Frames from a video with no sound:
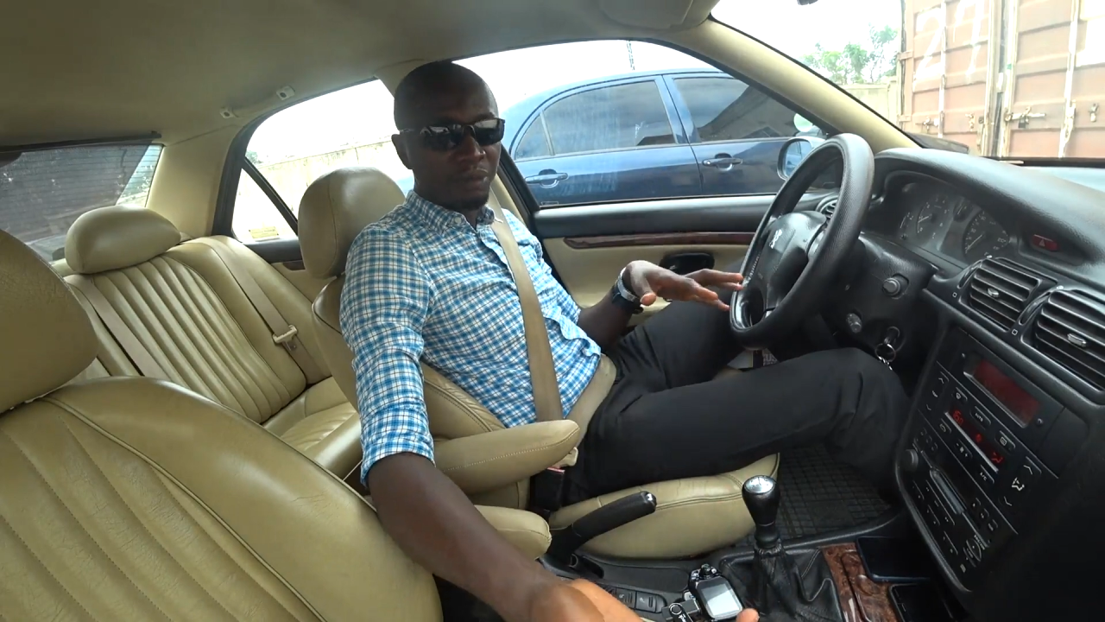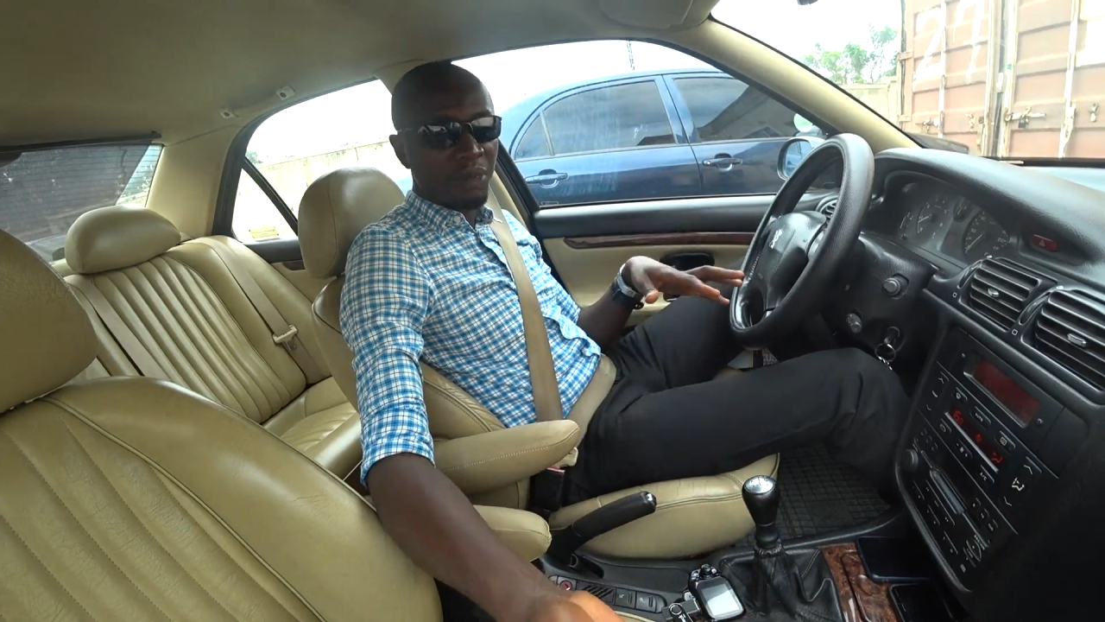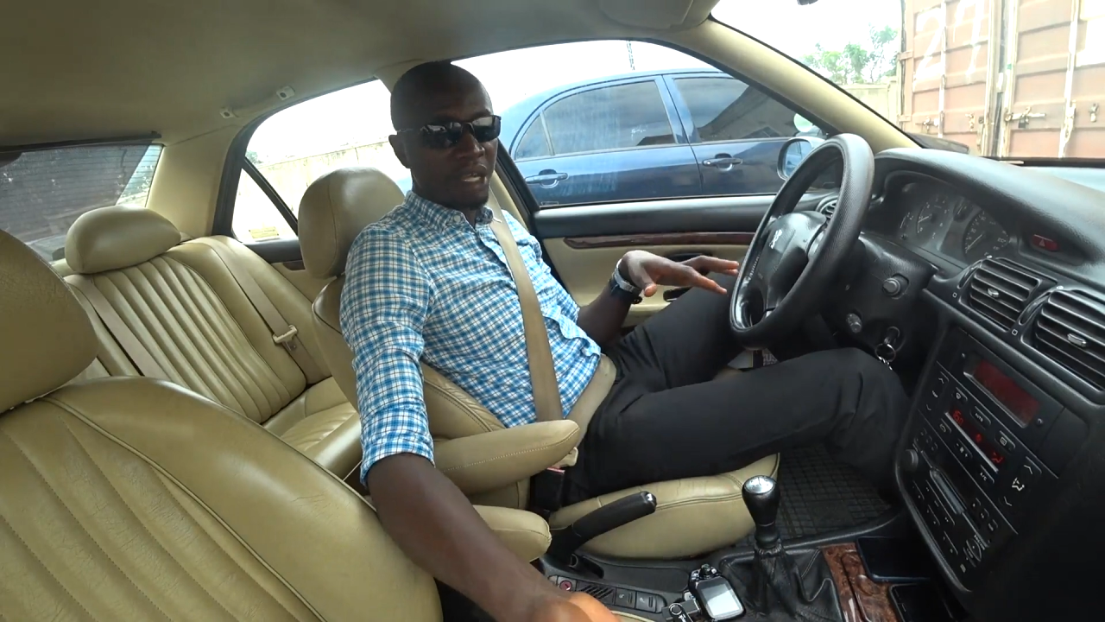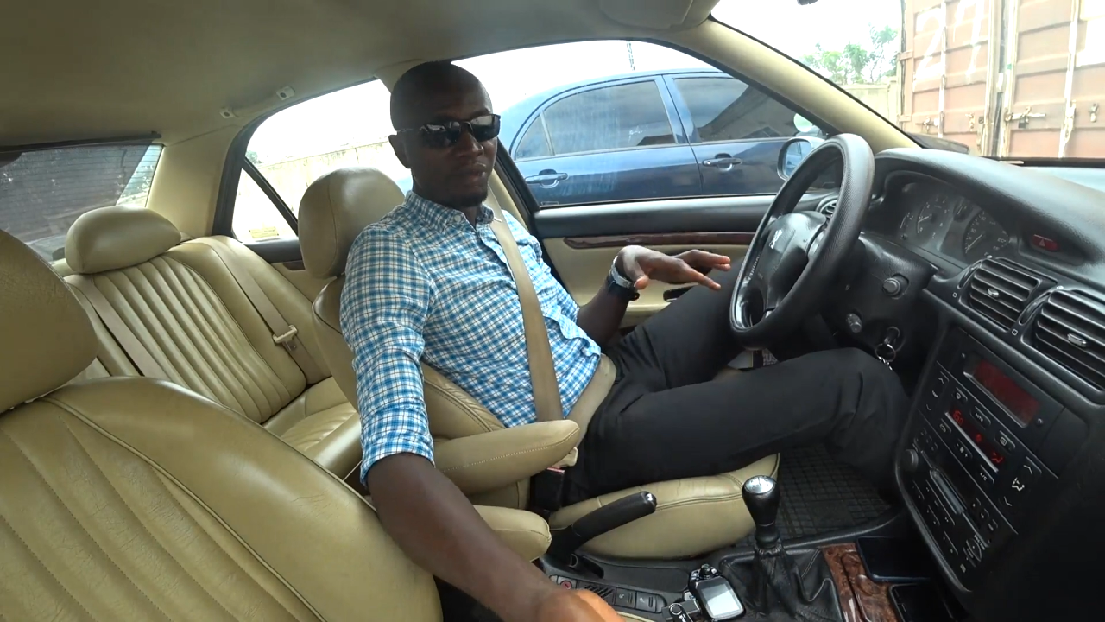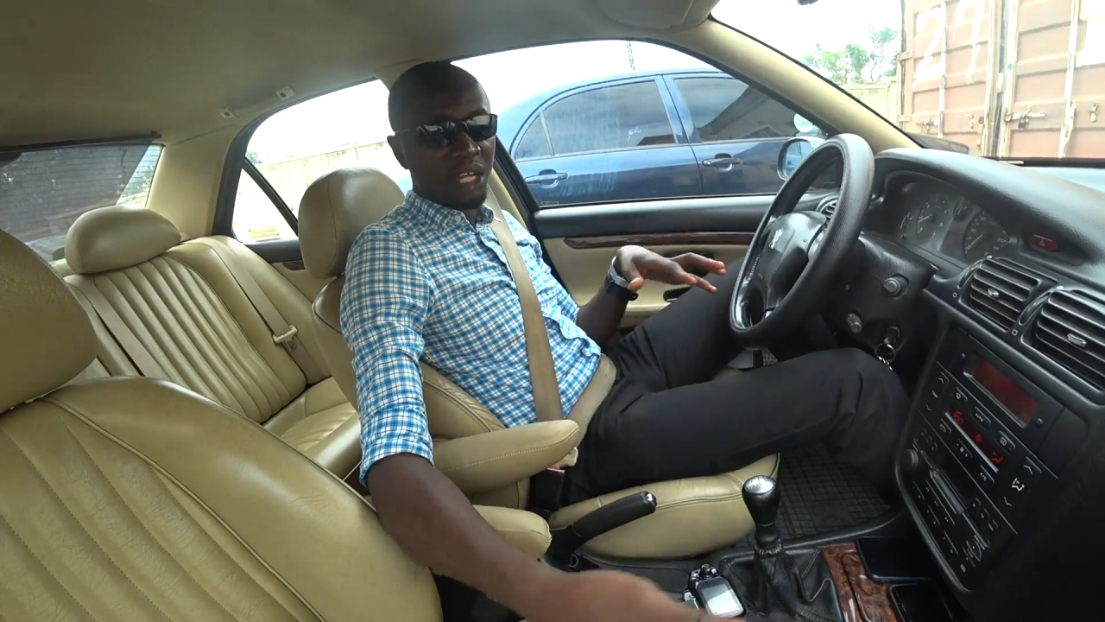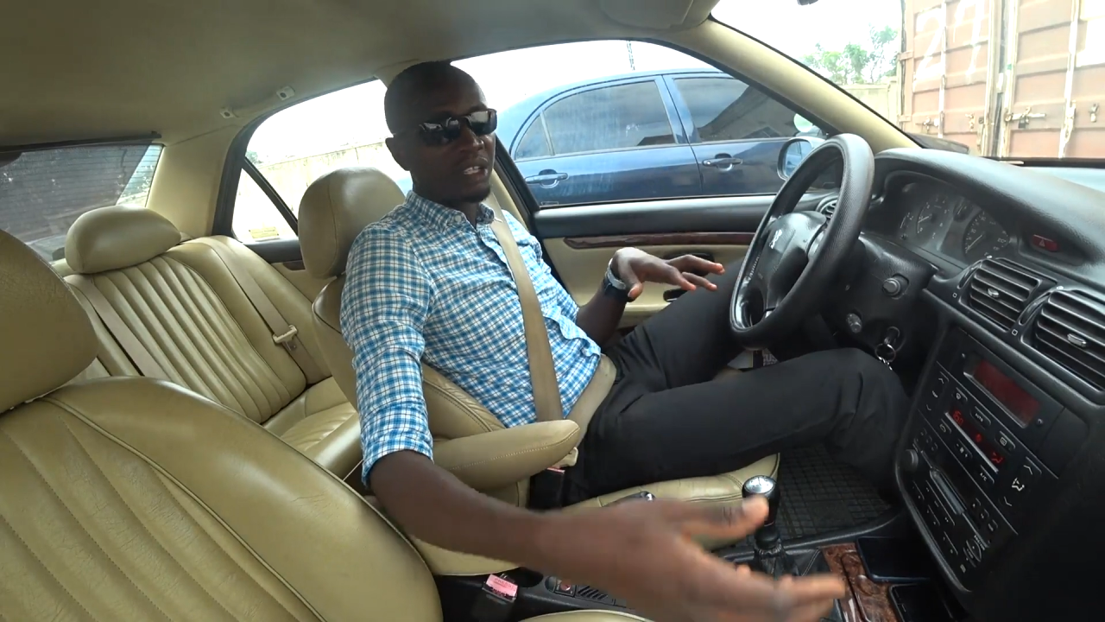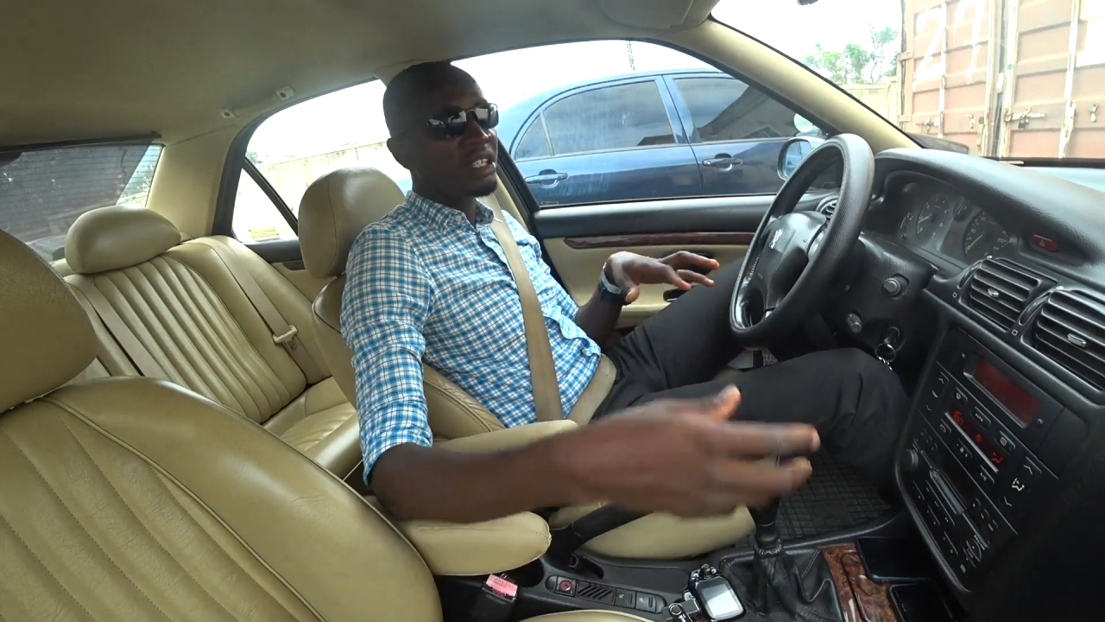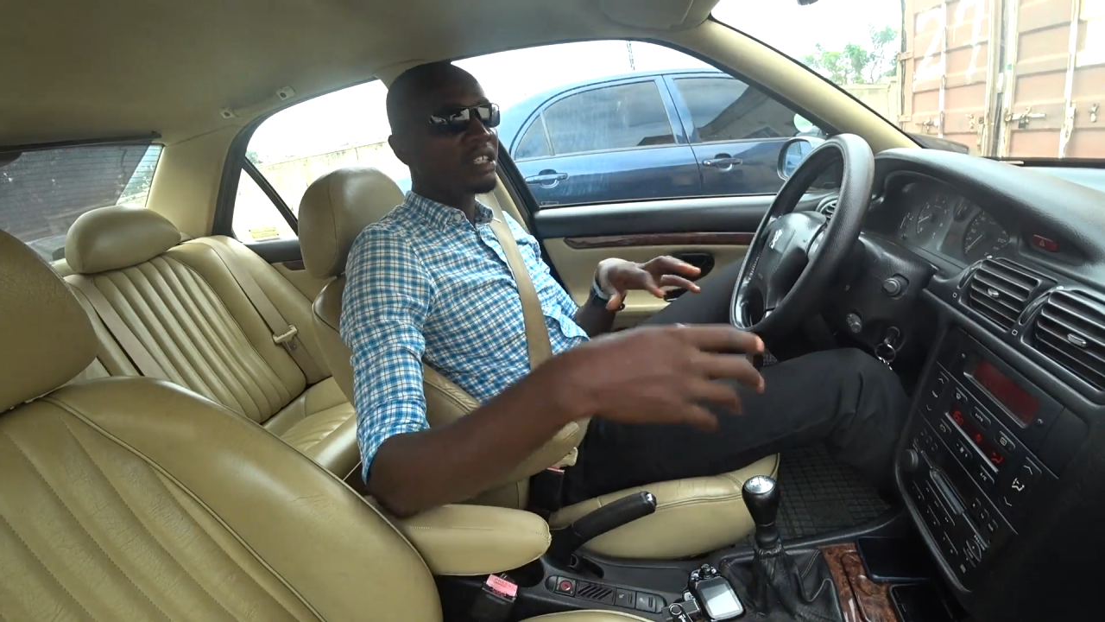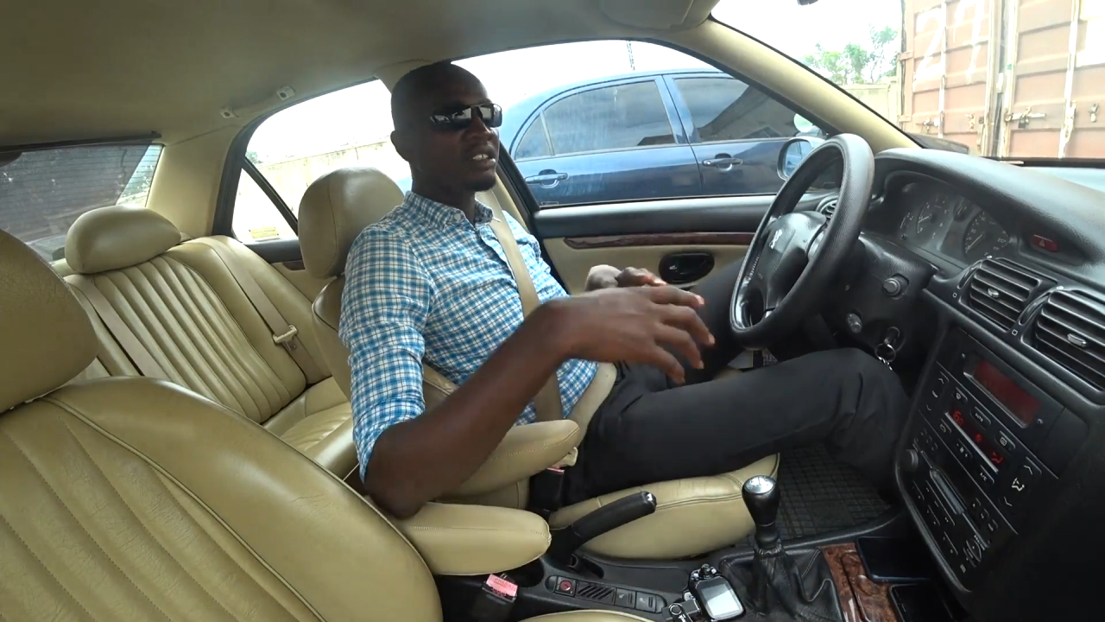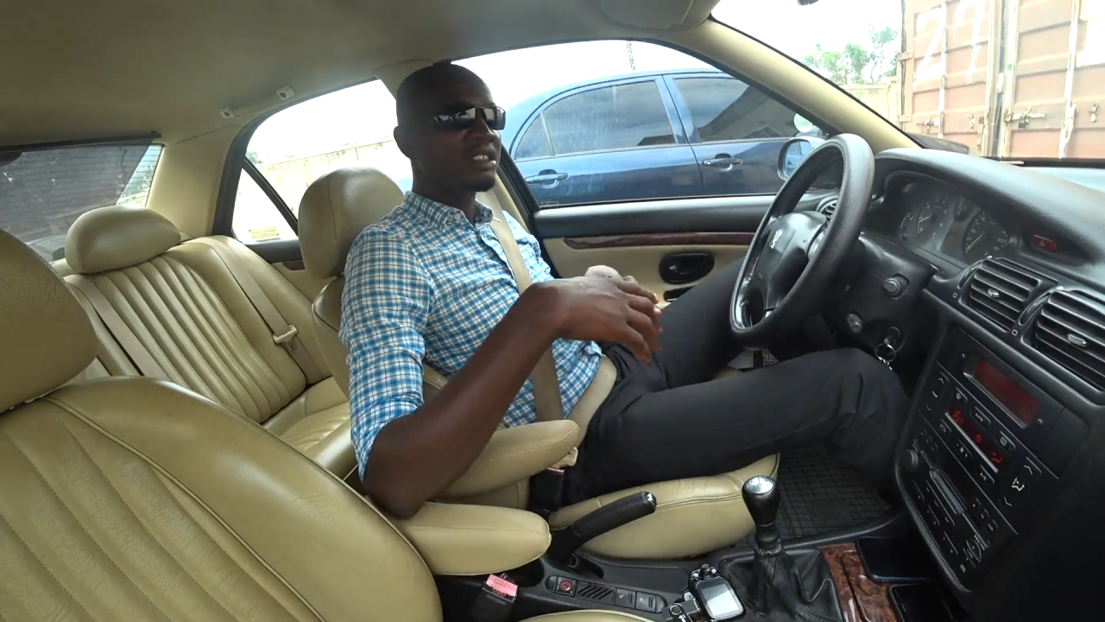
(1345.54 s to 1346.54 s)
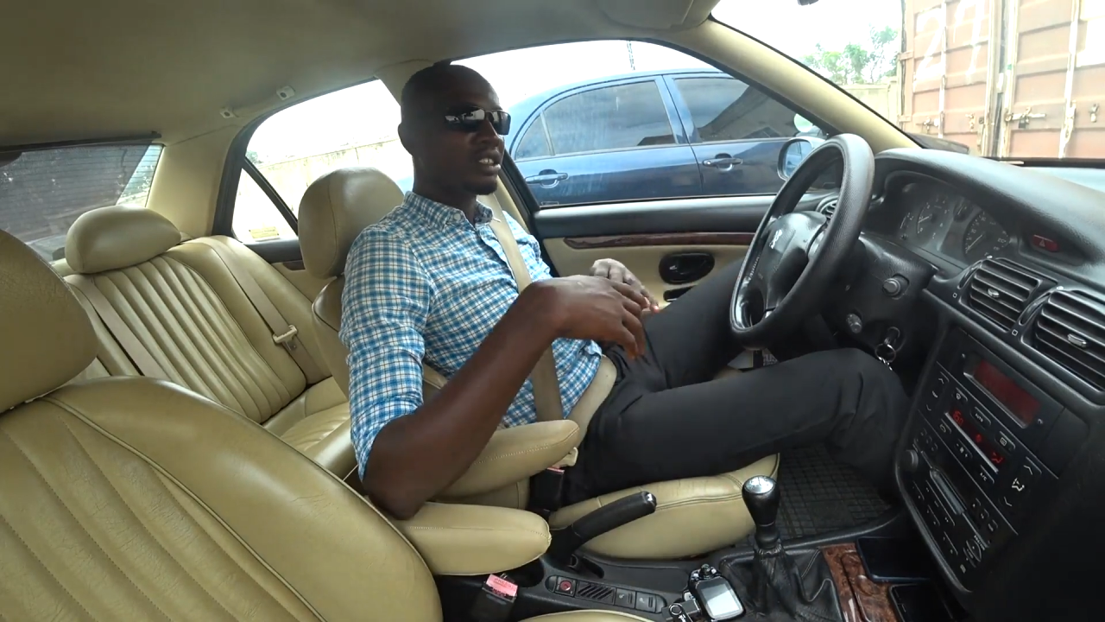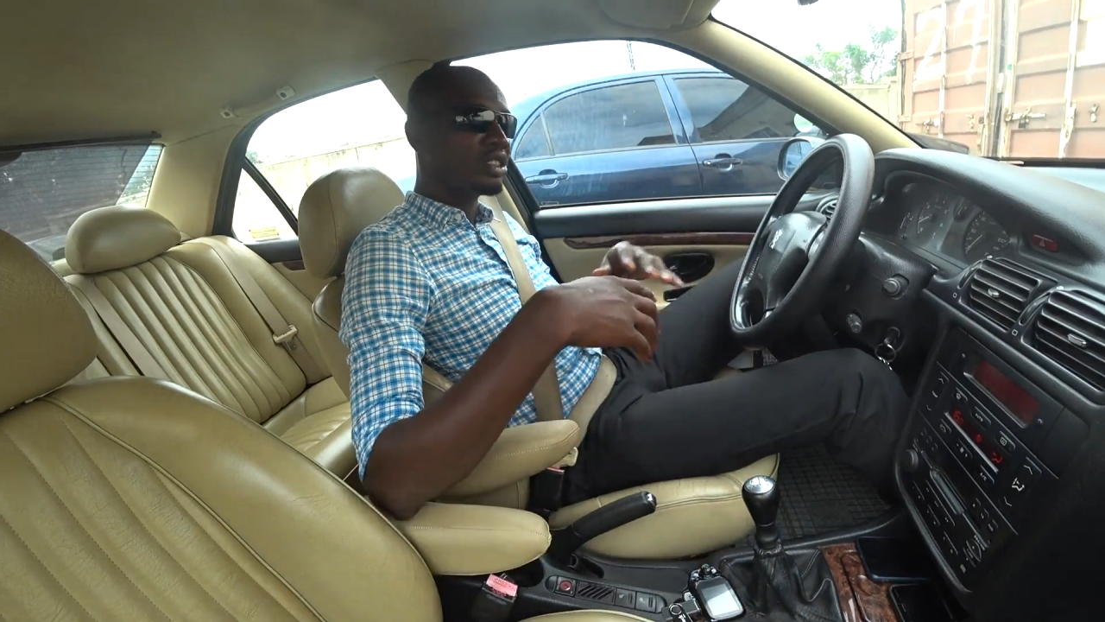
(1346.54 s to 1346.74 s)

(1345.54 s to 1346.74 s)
manual. It